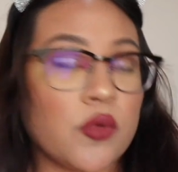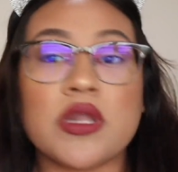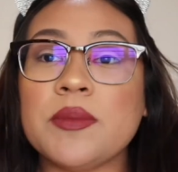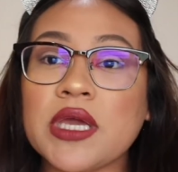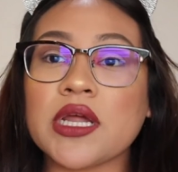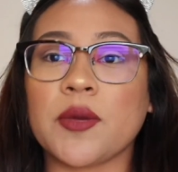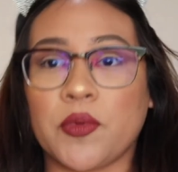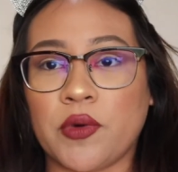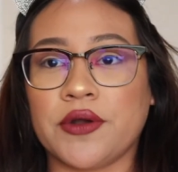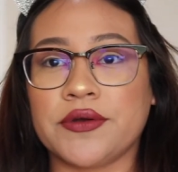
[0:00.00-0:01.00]
Well, let me get a cup
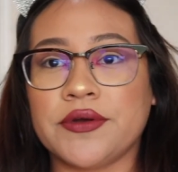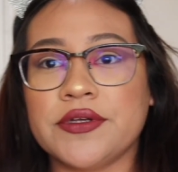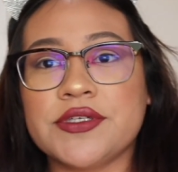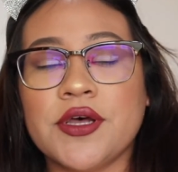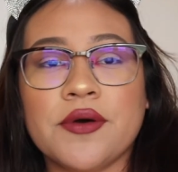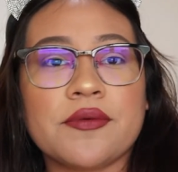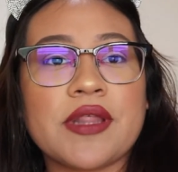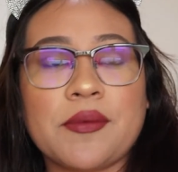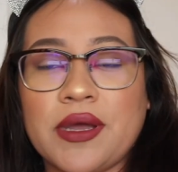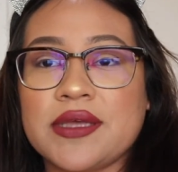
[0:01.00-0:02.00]
of water so
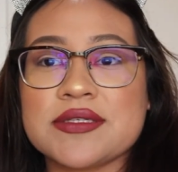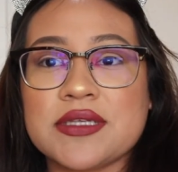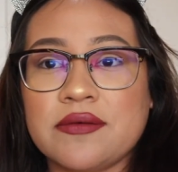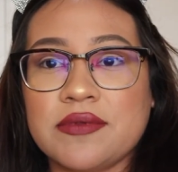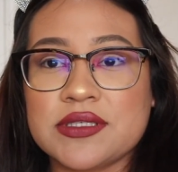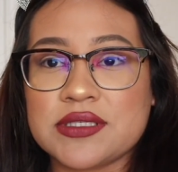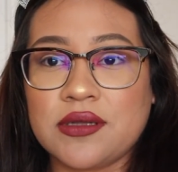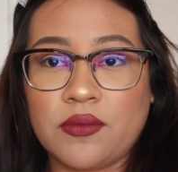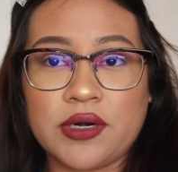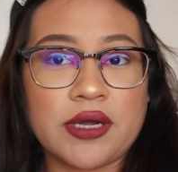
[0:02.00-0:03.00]
that way I can see if this is
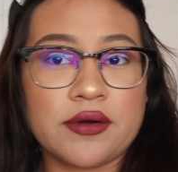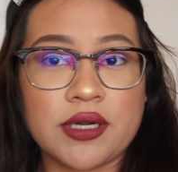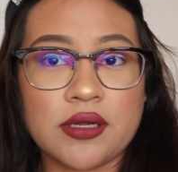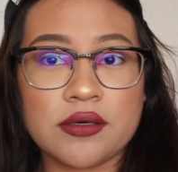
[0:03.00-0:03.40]
gonna work out or not.